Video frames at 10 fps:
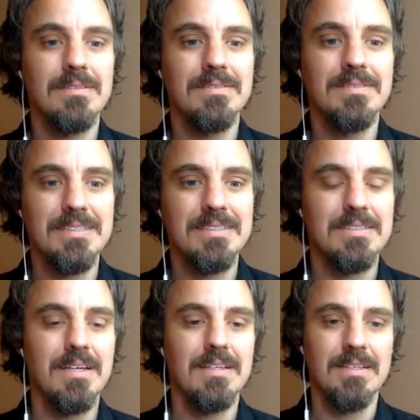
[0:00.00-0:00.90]
yes,
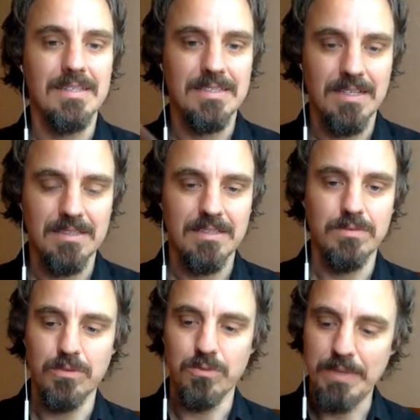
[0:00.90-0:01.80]
and then he's like
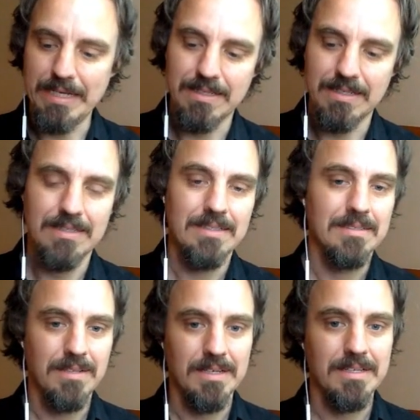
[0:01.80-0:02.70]
the wheel, and then
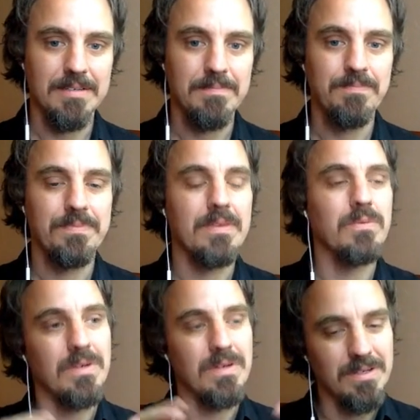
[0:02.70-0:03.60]
like
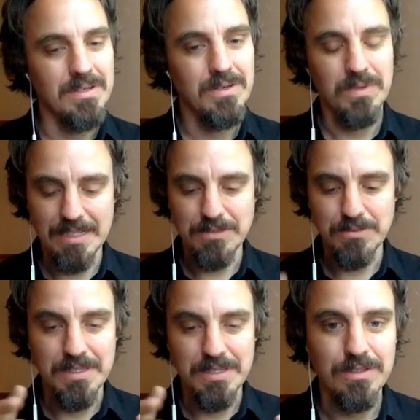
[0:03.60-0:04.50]
what ends
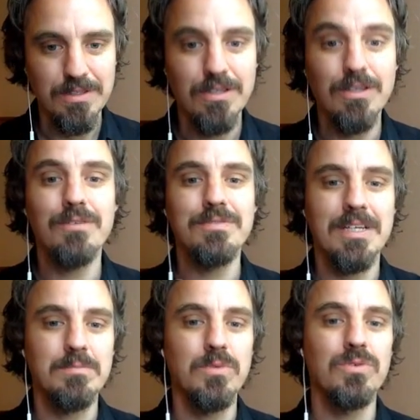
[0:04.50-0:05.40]
with the love
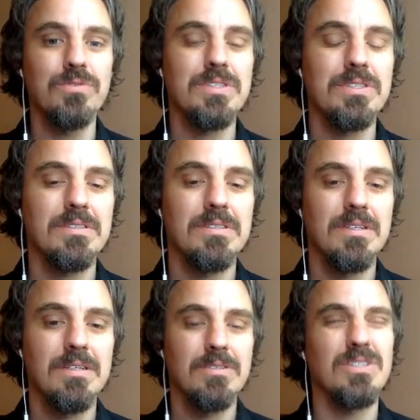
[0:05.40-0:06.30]
that moves.
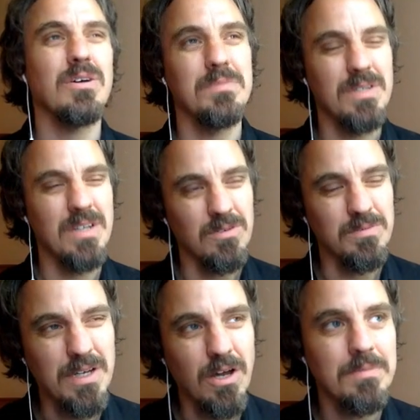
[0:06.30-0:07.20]
She's
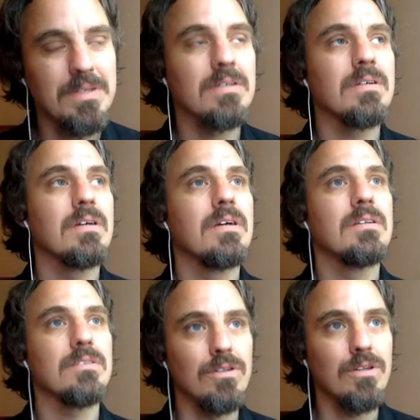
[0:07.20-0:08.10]
becoming
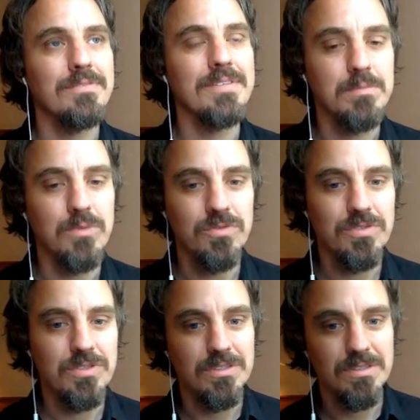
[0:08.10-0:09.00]
the love that
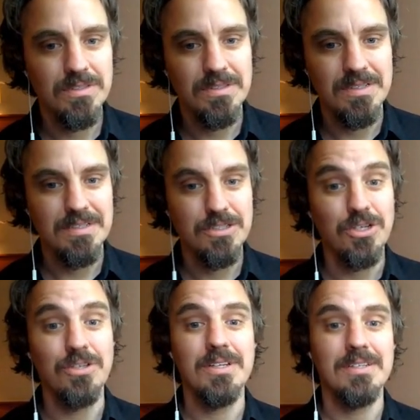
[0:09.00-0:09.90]
moves the
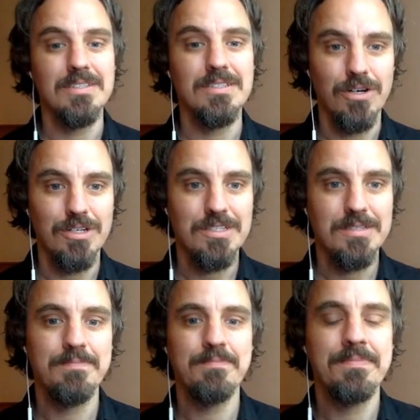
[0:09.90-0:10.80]
sun and the
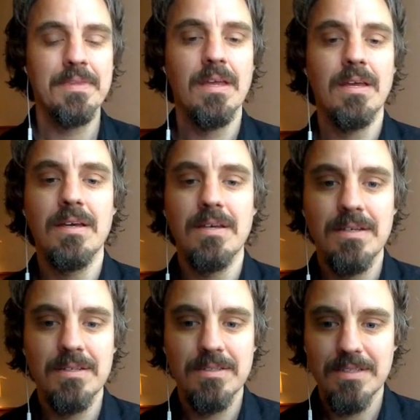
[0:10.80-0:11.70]
stars.
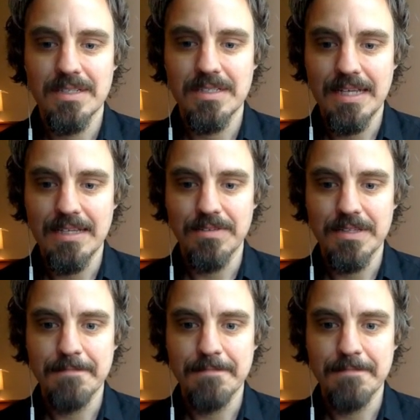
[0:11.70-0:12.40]
So that's the end of it.